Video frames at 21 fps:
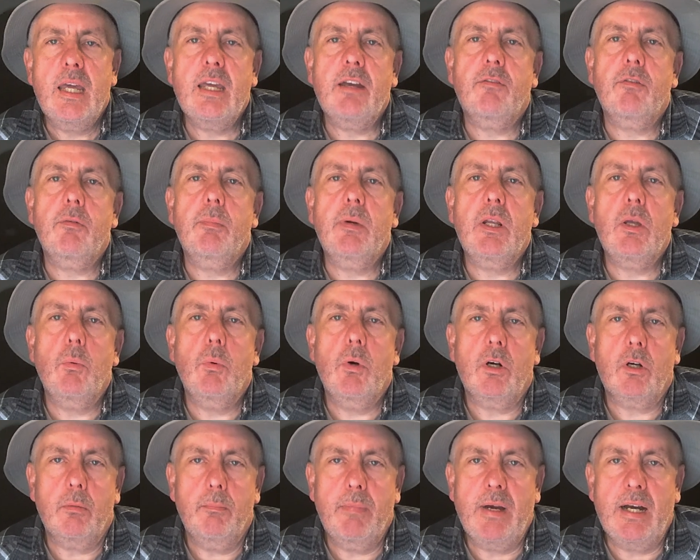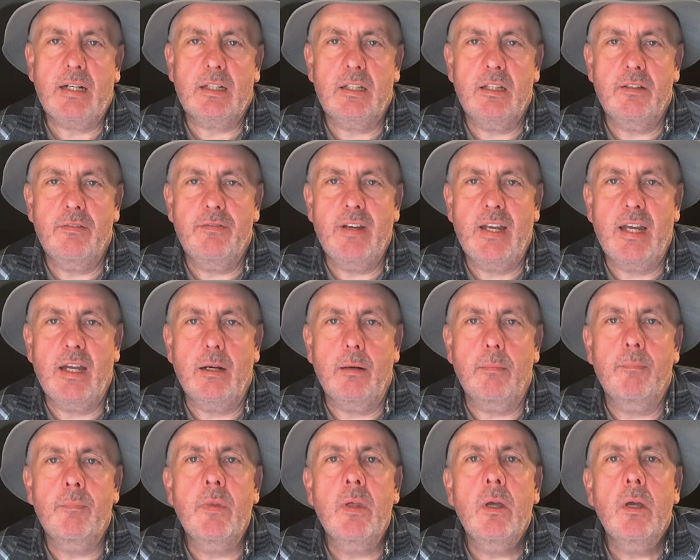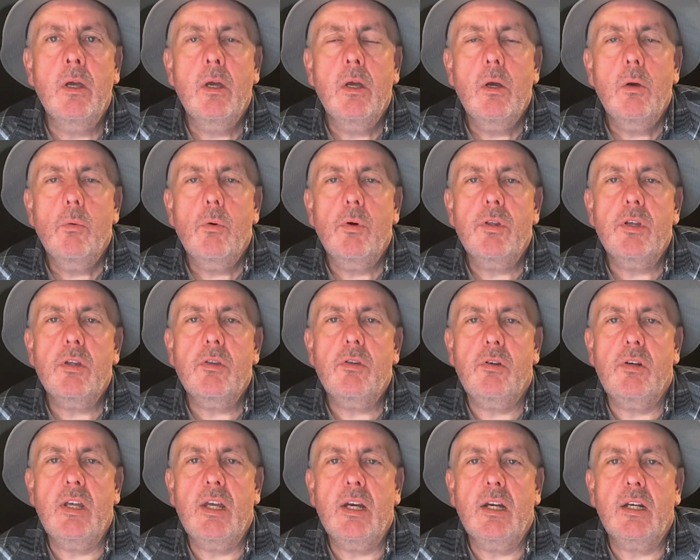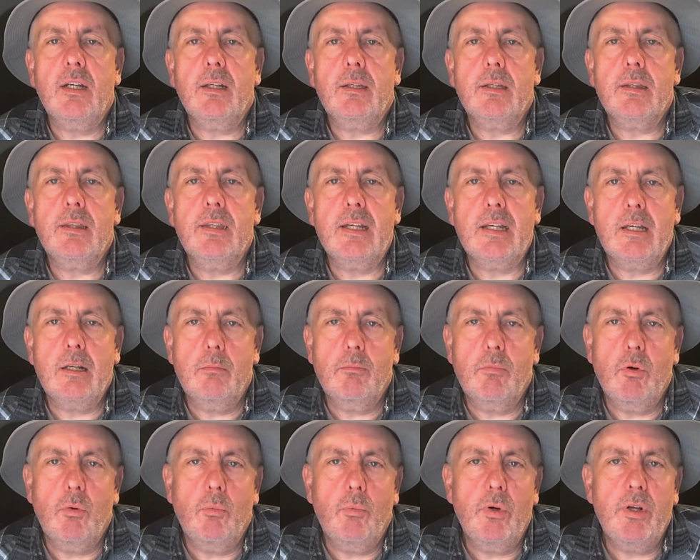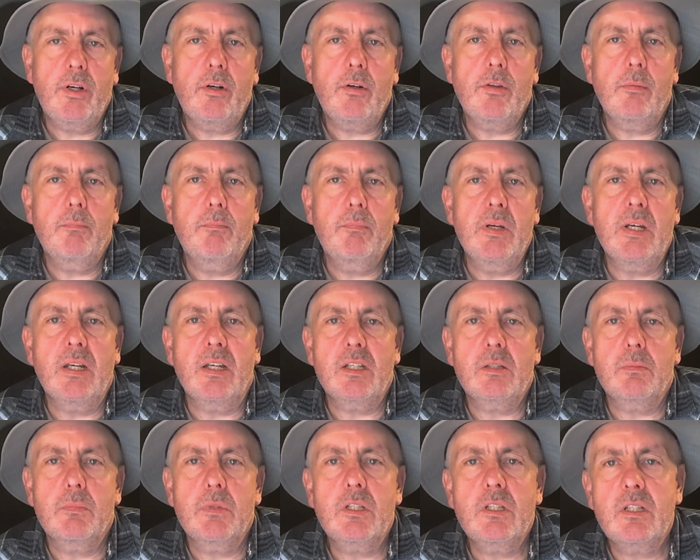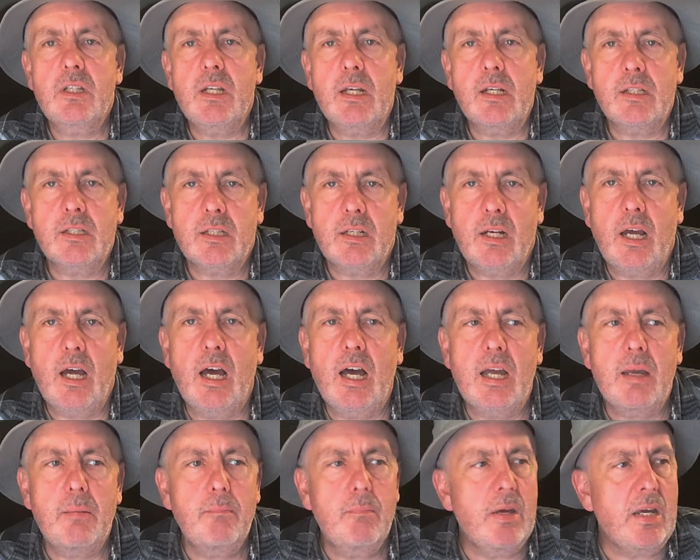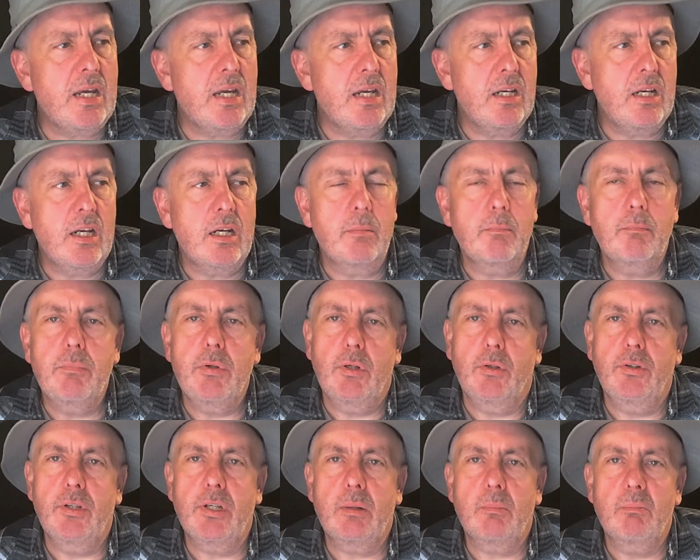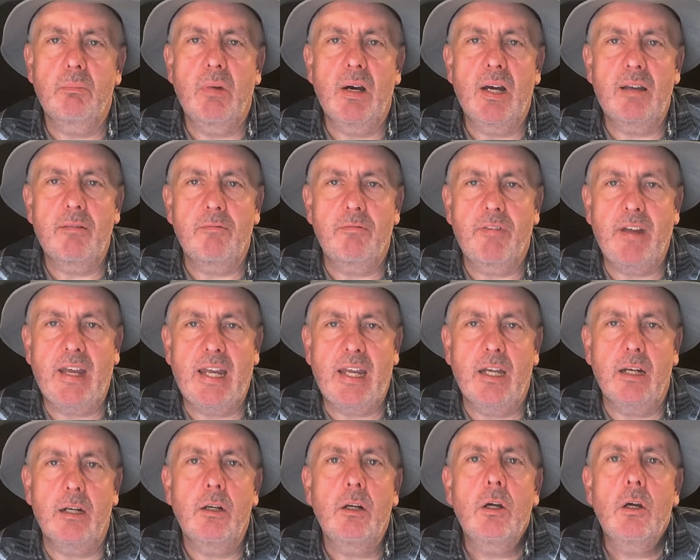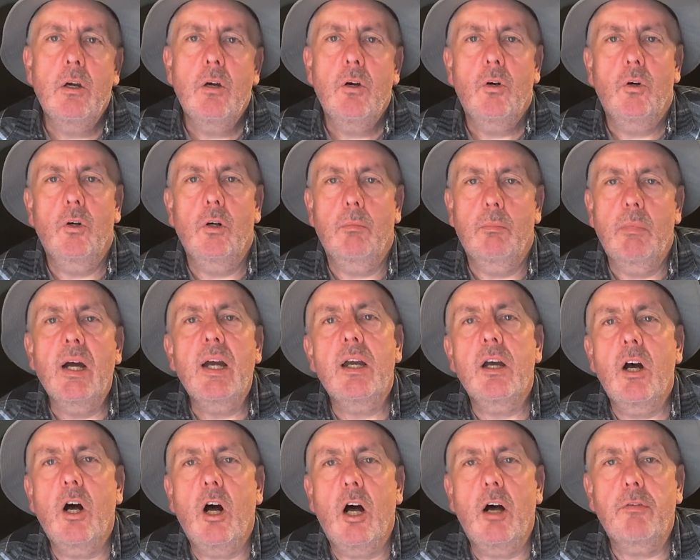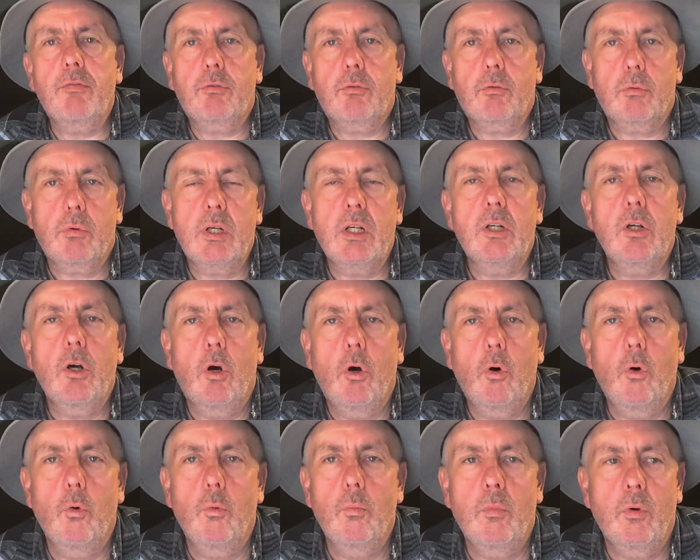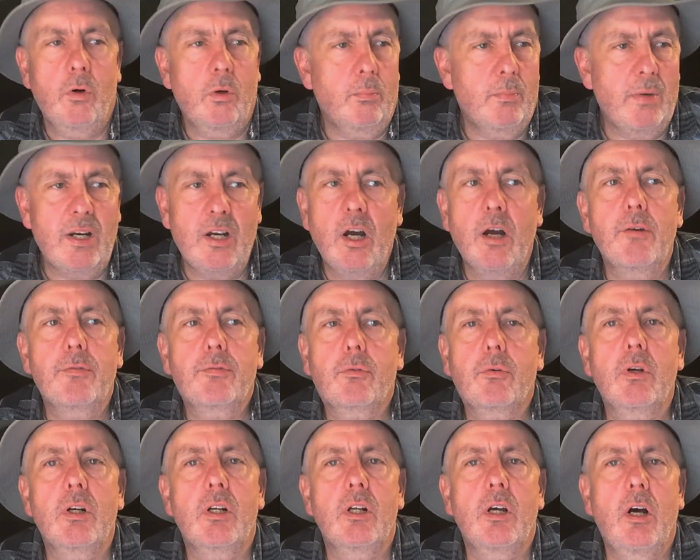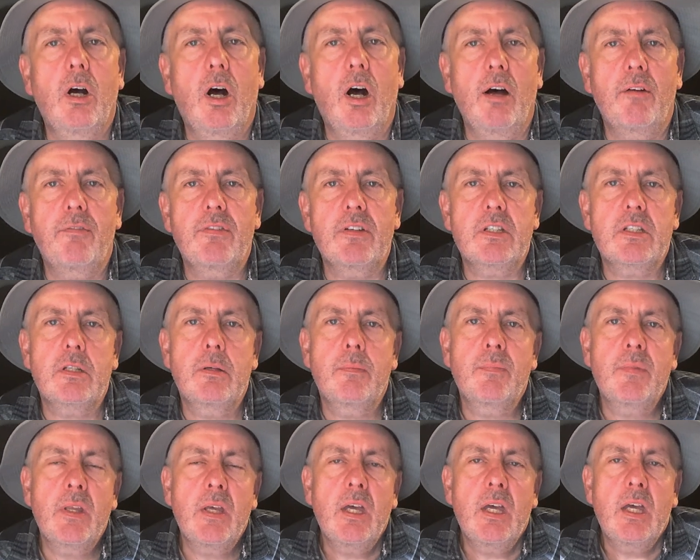Hey everybody, welcome back to the van. Well, the other day I got to thinking about what are the biggest mistakes that I made in building my van or my off-grid home or my off-grid office.